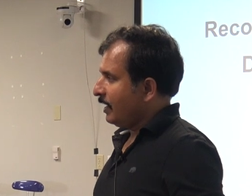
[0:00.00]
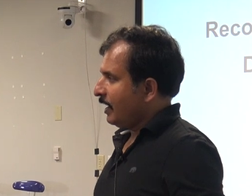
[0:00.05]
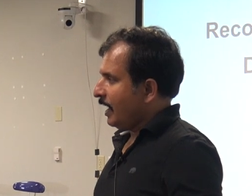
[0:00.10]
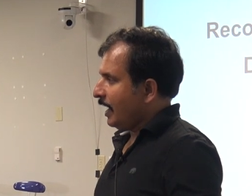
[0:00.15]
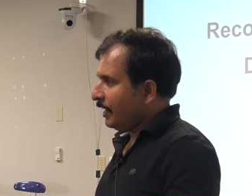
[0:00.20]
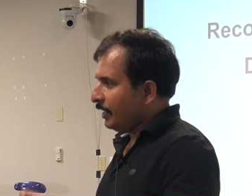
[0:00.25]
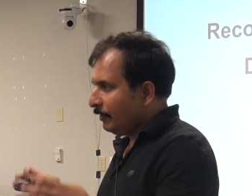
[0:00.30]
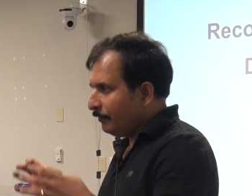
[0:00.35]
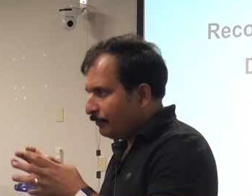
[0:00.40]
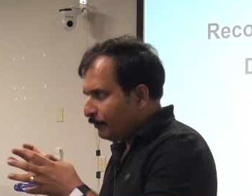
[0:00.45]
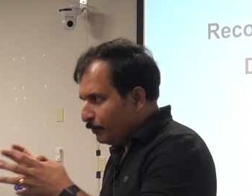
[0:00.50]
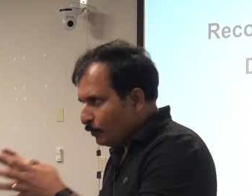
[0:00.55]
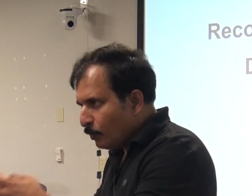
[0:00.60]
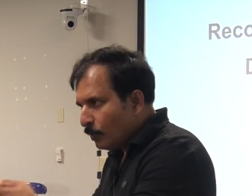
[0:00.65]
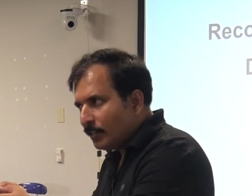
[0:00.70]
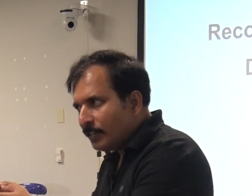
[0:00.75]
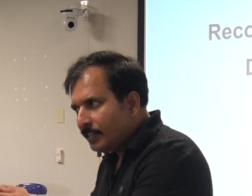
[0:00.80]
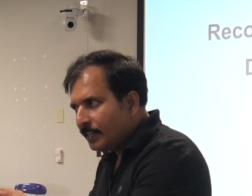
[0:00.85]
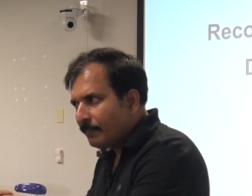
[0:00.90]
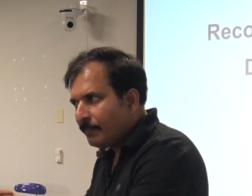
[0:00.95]
And if you
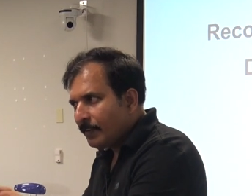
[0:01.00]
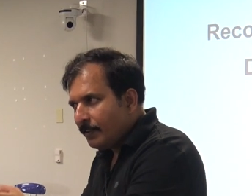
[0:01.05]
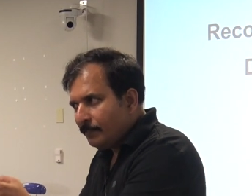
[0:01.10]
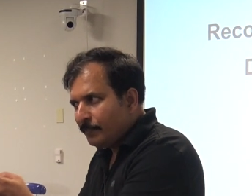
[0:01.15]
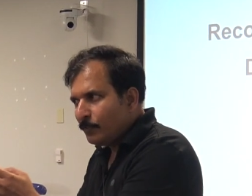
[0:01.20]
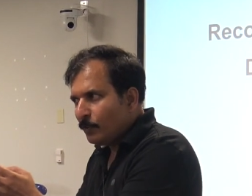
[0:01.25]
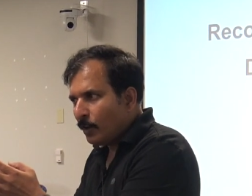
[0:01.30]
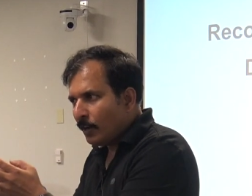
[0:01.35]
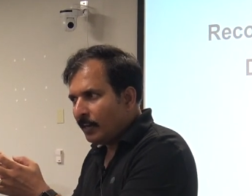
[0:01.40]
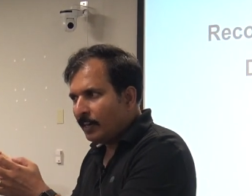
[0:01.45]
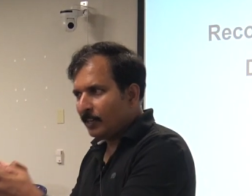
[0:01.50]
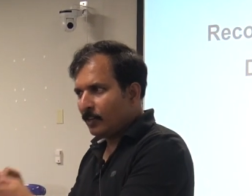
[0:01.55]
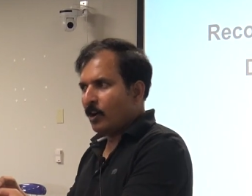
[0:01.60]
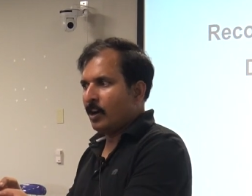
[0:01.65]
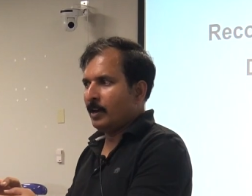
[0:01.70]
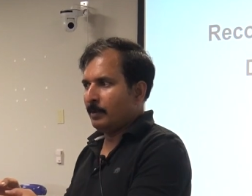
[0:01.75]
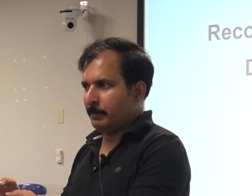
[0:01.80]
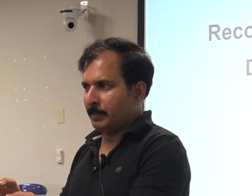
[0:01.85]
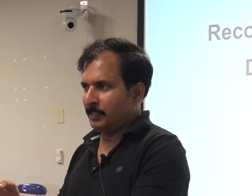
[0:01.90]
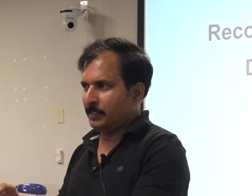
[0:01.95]
are given, if you are an
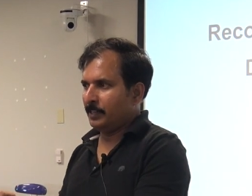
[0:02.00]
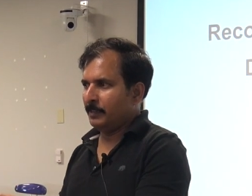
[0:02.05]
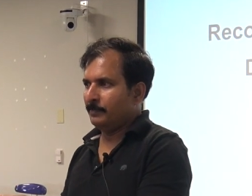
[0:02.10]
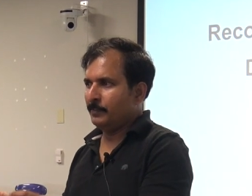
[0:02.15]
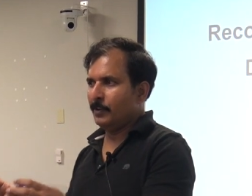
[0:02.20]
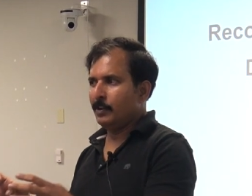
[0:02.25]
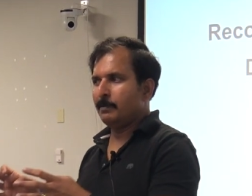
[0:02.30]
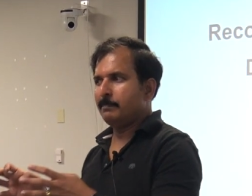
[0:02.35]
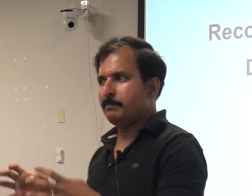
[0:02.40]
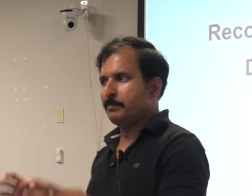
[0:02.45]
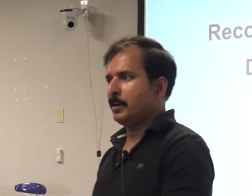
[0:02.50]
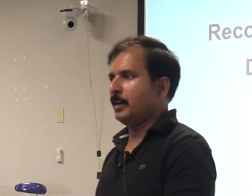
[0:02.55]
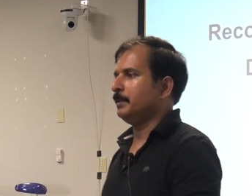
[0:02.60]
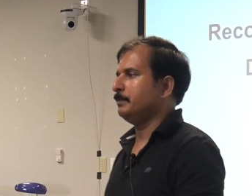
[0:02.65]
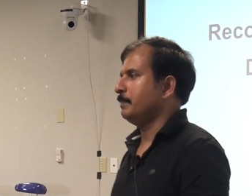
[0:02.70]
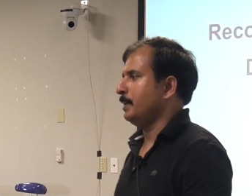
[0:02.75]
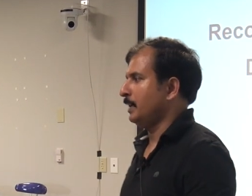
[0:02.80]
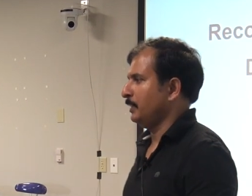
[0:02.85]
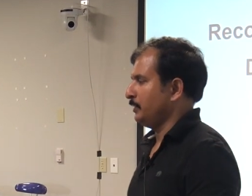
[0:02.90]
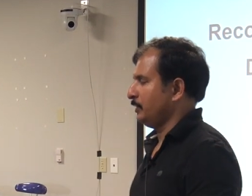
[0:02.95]
economist or if you are a
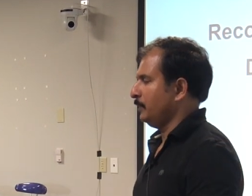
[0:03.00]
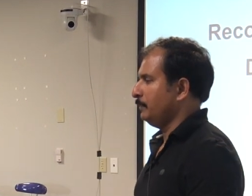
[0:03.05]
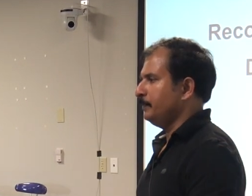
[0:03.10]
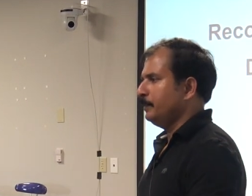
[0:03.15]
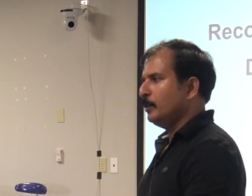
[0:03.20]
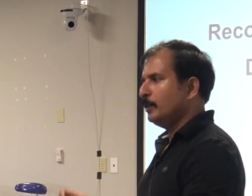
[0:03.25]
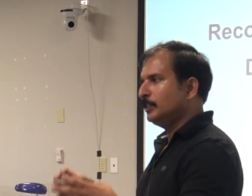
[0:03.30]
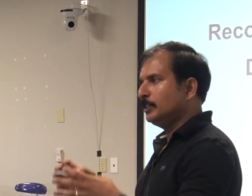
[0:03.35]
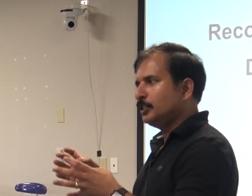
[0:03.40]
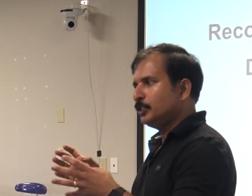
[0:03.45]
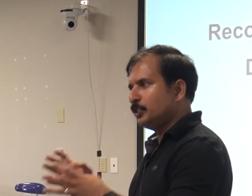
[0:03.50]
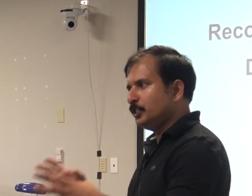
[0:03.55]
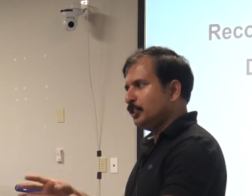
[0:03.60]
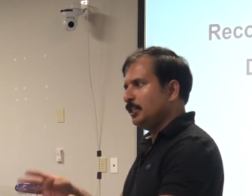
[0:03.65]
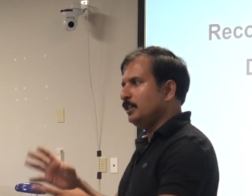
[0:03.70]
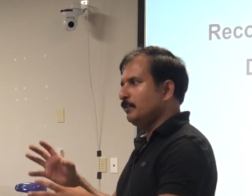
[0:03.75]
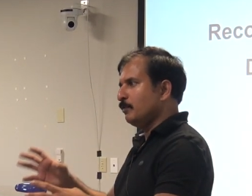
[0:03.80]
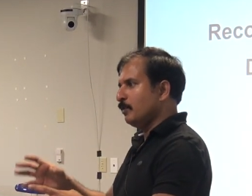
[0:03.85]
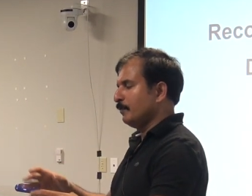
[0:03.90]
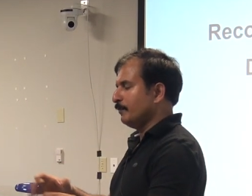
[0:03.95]
product manager, if you are the
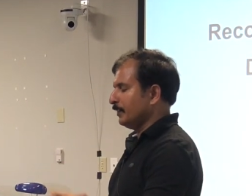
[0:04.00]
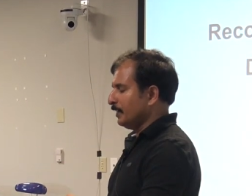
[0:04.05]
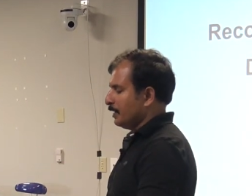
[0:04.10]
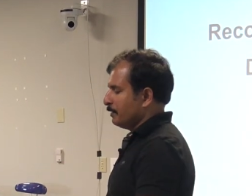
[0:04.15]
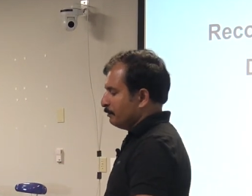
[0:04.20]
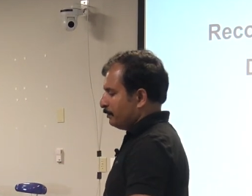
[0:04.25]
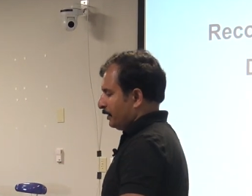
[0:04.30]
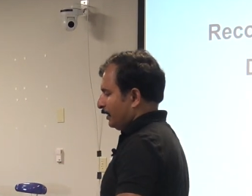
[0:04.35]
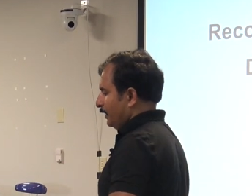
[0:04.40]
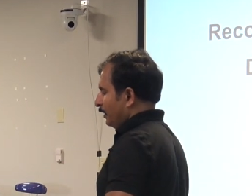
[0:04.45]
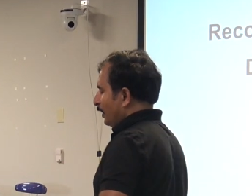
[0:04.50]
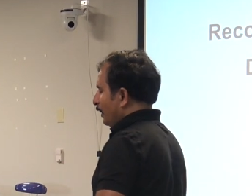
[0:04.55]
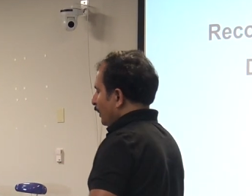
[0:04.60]
C E O of a company,